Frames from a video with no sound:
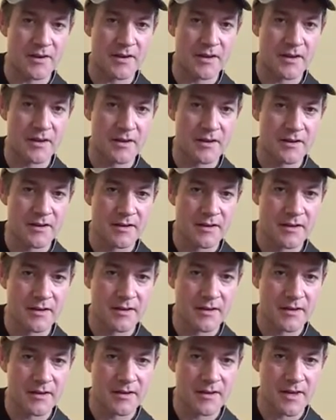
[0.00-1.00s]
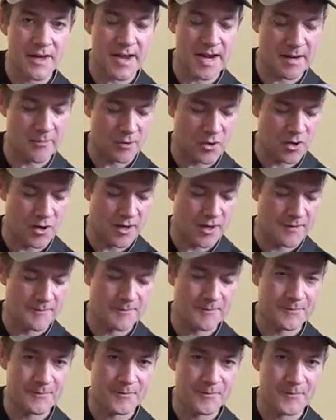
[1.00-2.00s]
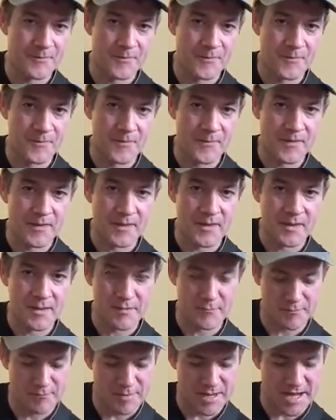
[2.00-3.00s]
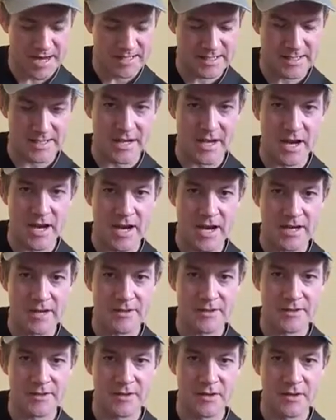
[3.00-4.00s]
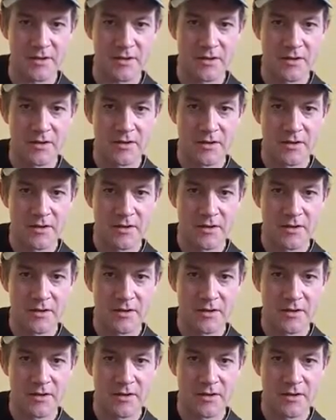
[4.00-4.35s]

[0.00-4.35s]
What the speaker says: Hammer on, back to 9. So.